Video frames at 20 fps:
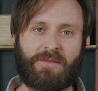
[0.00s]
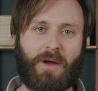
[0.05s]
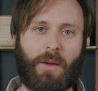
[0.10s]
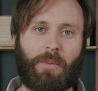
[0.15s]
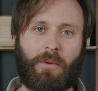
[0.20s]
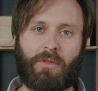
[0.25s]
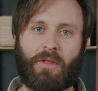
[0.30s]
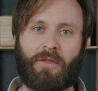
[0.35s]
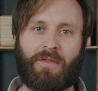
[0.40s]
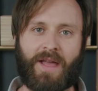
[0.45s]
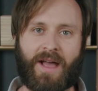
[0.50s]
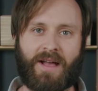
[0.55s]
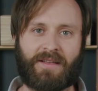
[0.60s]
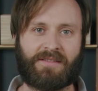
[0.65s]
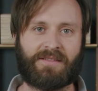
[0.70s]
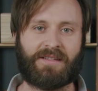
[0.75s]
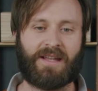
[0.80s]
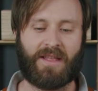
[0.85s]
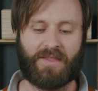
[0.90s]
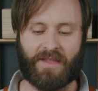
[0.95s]
them up on the
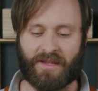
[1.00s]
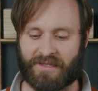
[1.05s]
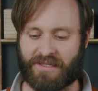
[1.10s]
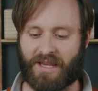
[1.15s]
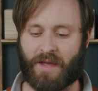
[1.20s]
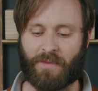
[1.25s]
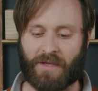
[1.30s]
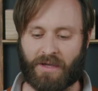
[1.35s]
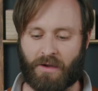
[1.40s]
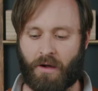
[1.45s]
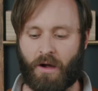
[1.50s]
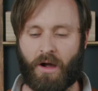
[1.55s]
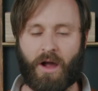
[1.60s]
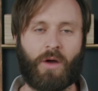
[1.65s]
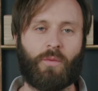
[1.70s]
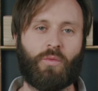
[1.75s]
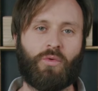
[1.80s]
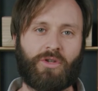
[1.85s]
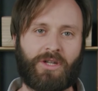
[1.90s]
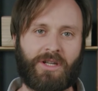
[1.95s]
1000 and then something
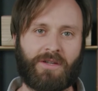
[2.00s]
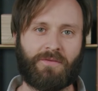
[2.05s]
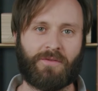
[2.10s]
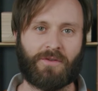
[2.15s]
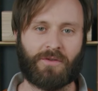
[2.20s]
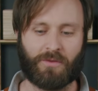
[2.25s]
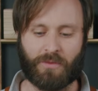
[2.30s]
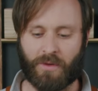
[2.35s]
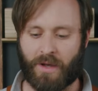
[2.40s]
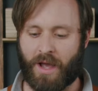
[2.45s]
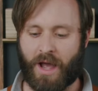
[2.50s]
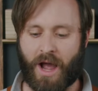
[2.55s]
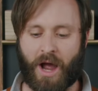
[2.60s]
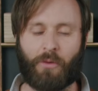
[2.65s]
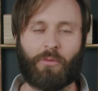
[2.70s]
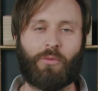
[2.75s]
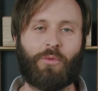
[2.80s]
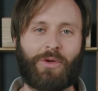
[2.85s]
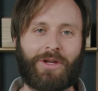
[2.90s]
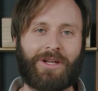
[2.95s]
higher will give you
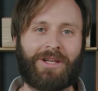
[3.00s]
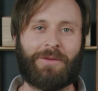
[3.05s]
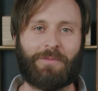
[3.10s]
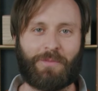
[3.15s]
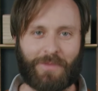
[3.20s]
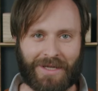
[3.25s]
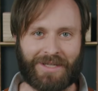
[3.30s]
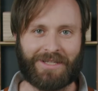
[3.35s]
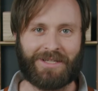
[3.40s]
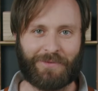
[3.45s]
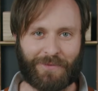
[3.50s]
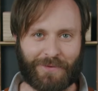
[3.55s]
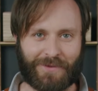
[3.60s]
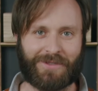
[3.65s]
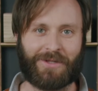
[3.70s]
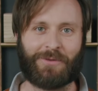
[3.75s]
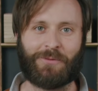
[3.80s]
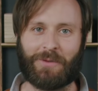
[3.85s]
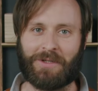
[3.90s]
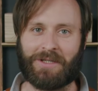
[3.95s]
a really big
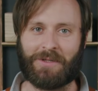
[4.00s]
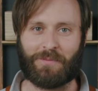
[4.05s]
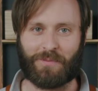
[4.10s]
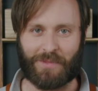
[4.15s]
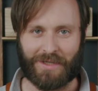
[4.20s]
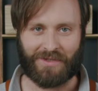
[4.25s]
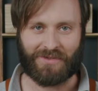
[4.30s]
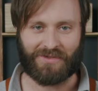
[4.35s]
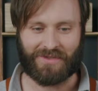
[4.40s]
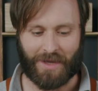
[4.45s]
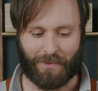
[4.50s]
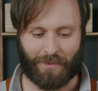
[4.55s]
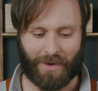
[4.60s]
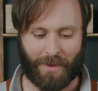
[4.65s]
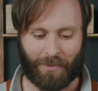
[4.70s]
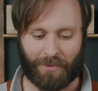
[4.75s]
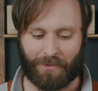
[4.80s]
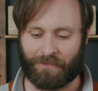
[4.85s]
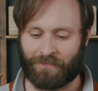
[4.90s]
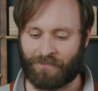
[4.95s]
difference and a really big step
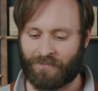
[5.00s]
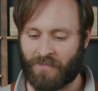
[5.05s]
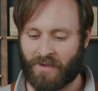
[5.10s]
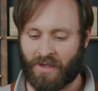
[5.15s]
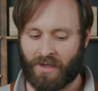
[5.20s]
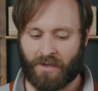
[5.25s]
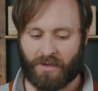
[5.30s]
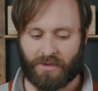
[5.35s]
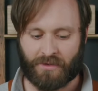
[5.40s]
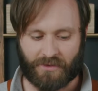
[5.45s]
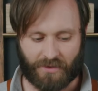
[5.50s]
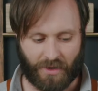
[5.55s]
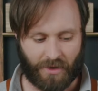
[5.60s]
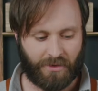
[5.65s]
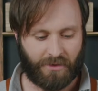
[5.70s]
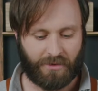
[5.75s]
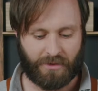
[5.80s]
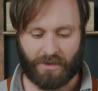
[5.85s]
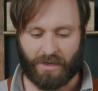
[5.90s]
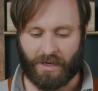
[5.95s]
up.
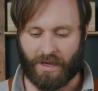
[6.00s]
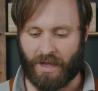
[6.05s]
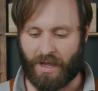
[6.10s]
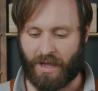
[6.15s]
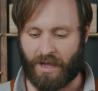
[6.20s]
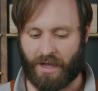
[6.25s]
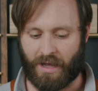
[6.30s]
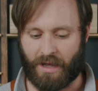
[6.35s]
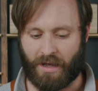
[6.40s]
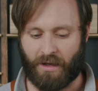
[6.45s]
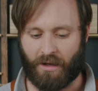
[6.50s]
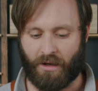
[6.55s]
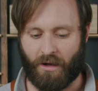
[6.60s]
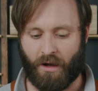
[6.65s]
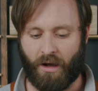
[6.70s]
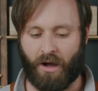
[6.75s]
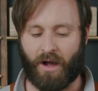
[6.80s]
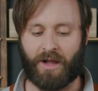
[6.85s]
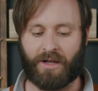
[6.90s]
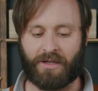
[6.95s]
So,
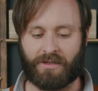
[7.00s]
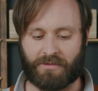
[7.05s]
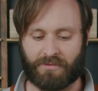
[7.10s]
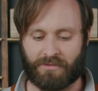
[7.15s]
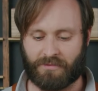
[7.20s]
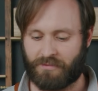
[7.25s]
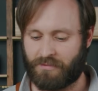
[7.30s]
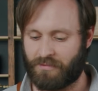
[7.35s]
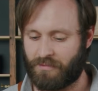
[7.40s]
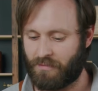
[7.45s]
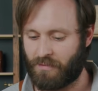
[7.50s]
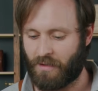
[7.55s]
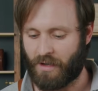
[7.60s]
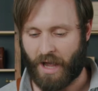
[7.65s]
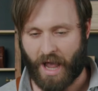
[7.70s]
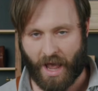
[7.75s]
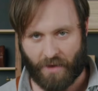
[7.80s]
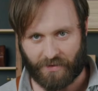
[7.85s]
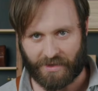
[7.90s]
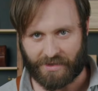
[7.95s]

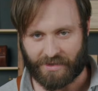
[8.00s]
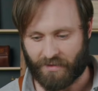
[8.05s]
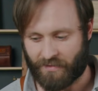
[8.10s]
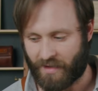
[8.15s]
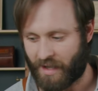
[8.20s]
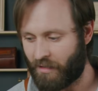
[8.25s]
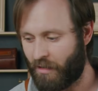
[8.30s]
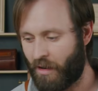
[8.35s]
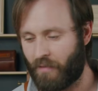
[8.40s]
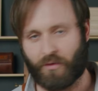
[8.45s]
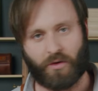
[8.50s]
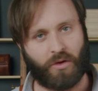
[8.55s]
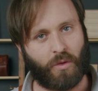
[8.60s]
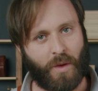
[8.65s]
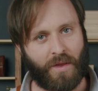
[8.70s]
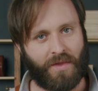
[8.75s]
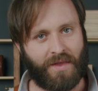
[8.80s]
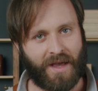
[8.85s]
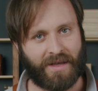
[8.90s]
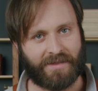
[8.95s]
having said that, I've got the
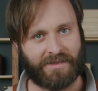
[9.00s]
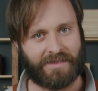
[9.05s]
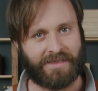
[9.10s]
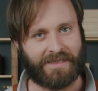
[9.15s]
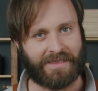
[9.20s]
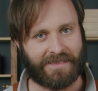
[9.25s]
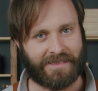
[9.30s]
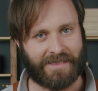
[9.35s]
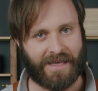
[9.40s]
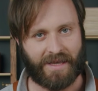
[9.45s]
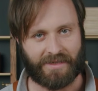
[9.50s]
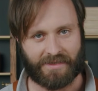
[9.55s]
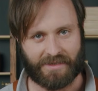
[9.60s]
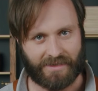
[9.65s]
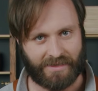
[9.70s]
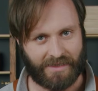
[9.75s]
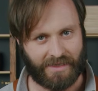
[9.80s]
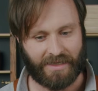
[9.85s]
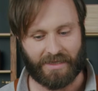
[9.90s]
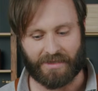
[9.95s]

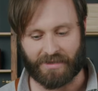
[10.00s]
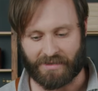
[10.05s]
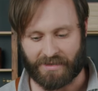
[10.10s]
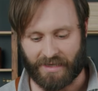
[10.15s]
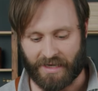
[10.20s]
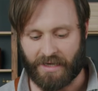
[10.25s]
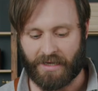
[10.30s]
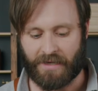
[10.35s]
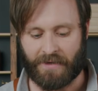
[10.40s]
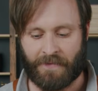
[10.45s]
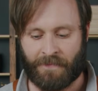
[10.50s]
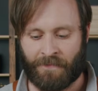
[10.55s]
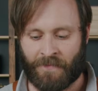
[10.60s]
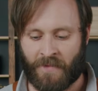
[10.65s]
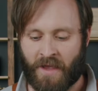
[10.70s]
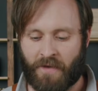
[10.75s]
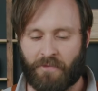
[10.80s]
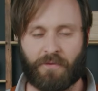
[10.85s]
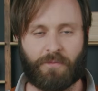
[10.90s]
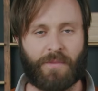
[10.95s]
1000-6000 sitting in the sink.
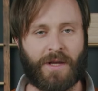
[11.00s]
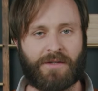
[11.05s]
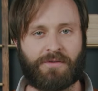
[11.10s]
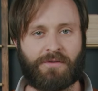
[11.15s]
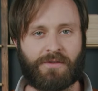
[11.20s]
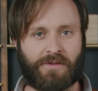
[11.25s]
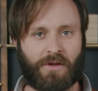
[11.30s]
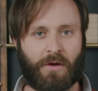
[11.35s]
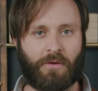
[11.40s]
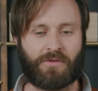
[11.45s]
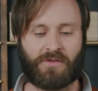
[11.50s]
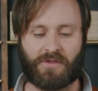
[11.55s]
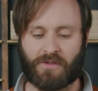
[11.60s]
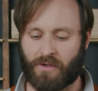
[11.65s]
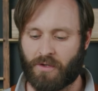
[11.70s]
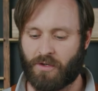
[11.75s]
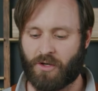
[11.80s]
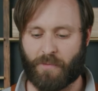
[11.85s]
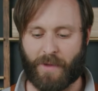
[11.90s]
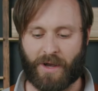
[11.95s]
For best results,
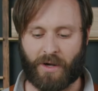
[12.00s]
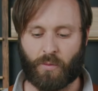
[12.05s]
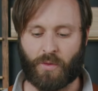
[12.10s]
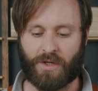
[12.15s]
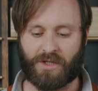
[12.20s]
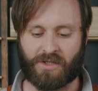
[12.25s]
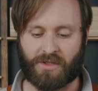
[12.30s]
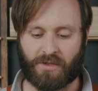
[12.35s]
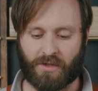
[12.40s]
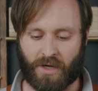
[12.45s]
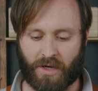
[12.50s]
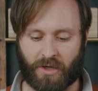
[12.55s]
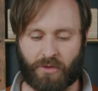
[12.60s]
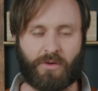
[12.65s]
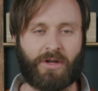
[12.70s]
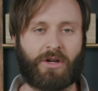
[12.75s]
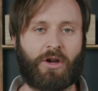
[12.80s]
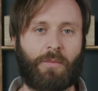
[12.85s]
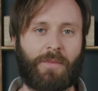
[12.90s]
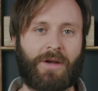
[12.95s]
no matter which
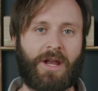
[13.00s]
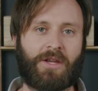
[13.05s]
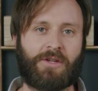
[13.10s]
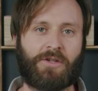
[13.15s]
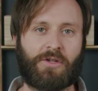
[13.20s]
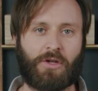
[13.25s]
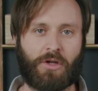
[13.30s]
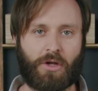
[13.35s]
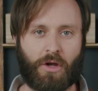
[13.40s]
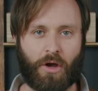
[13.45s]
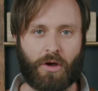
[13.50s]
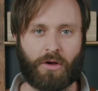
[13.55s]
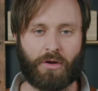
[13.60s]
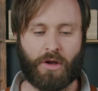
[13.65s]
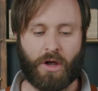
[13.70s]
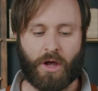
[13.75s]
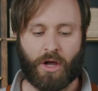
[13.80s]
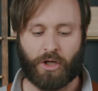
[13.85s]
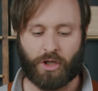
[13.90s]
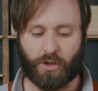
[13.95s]
grit combination you go,
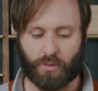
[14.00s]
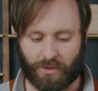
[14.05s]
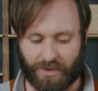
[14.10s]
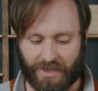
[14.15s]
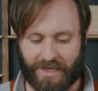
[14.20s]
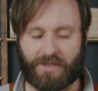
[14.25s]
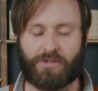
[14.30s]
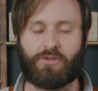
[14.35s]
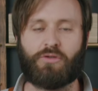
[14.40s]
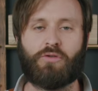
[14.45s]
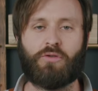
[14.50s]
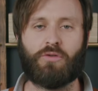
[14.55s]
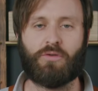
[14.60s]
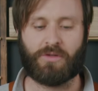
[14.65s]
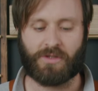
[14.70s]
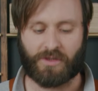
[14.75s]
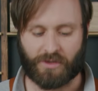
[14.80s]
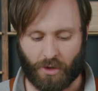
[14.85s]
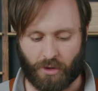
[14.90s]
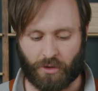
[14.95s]
you will need
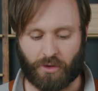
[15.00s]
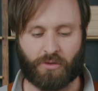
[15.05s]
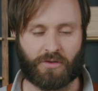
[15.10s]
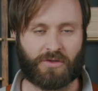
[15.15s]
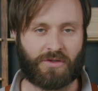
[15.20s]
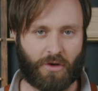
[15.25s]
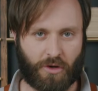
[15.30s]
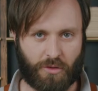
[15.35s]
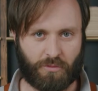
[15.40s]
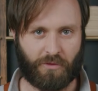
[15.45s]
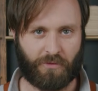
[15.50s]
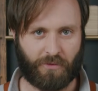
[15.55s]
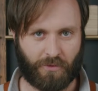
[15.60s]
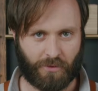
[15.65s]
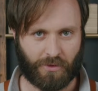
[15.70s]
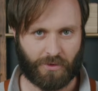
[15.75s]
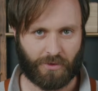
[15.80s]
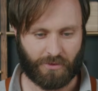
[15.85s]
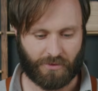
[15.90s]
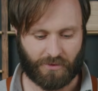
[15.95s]
to soak your stone
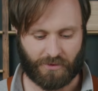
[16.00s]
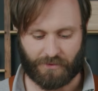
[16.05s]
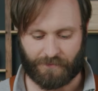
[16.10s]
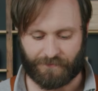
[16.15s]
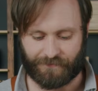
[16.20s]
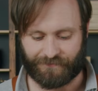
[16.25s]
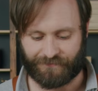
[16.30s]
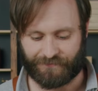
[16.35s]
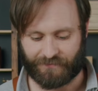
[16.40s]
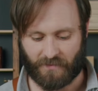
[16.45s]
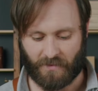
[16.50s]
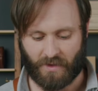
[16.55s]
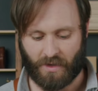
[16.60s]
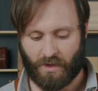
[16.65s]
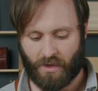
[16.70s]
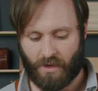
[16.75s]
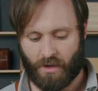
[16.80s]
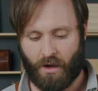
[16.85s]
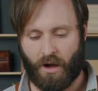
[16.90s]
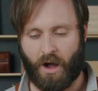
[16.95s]
before use.
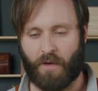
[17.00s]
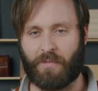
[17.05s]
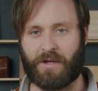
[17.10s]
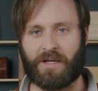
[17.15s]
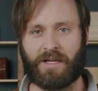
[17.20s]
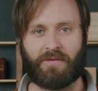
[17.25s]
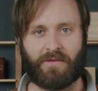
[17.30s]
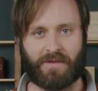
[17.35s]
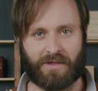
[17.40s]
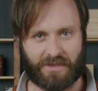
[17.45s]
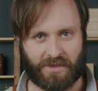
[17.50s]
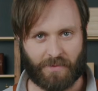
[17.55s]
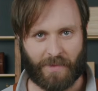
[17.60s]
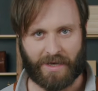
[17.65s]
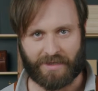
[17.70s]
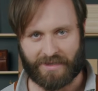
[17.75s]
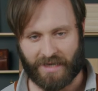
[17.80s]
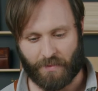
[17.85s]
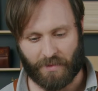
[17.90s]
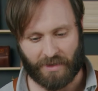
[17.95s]
I've been giving this
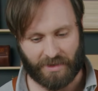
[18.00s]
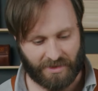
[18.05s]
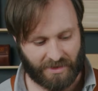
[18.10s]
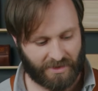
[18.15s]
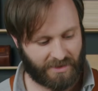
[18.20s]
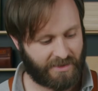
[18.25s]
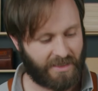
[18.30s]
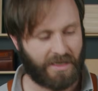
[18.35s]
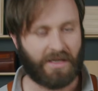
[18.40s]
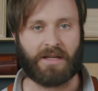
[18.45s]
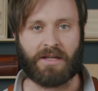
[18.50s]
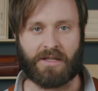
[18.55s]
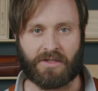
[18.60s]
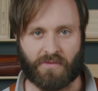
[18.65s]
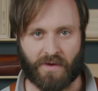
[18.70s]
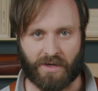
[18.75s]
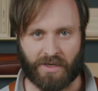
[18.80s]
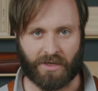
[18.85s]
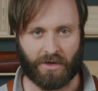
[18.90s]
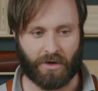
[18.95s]
about 10 minutes in the sink and
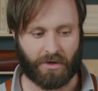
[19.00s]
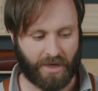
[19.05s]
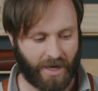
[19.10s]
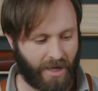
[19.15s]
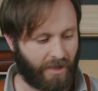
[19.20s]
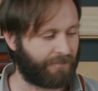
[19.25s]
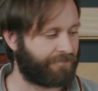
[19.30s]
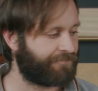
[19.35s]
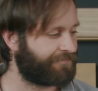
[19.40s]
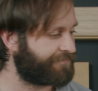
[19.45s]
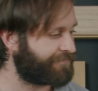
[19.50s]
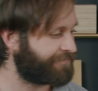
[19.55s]
it's ready to go now.